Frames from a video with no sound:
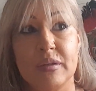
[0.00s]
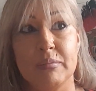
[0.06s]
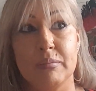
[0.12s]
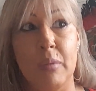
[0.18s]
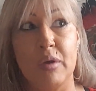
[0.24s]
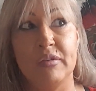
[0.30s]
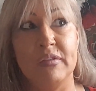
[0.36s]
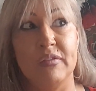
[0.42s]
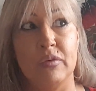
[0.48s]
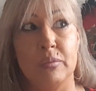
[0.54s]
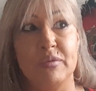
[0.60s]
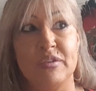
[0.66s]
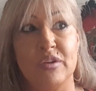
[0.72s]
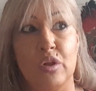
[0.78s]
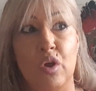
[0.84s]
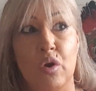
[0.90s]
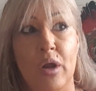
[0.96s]
most of them
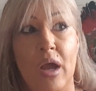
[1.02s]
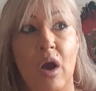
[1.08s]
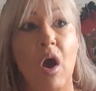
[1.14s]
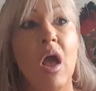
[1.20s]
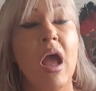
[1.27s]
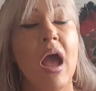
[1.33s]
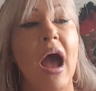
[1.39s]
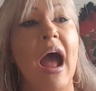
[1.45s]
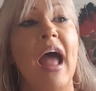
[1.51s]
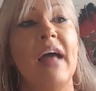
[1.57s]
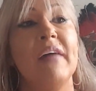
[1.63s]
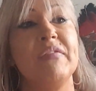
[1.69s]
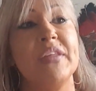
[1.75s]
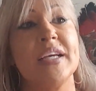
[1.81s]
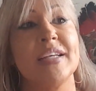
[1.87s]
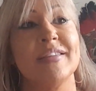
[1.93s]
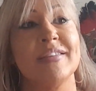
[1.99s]
still aren't out. I have
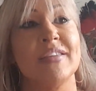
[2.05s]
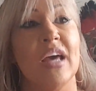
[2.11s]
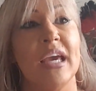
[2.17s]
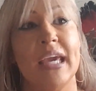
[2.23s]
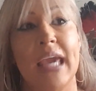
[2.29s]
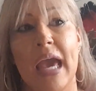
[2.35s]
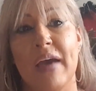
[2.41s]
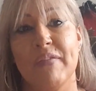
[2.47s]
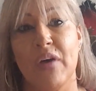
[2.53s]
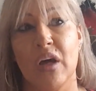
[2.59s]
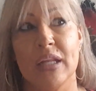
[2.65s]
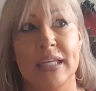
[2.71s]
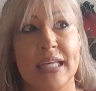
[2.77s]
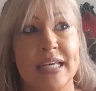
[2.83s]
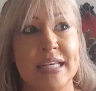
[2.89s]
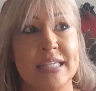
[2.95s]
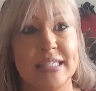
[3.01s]
things like Kat Von
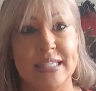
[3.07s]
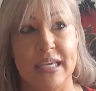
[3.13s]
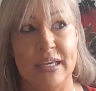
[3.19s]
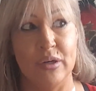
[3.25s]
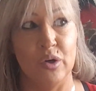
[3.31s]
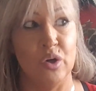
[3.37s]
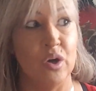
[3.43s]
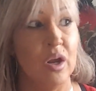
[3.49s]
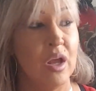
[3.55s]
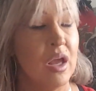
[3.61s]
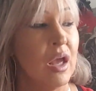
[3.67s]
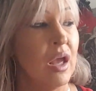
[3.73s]
D's Center.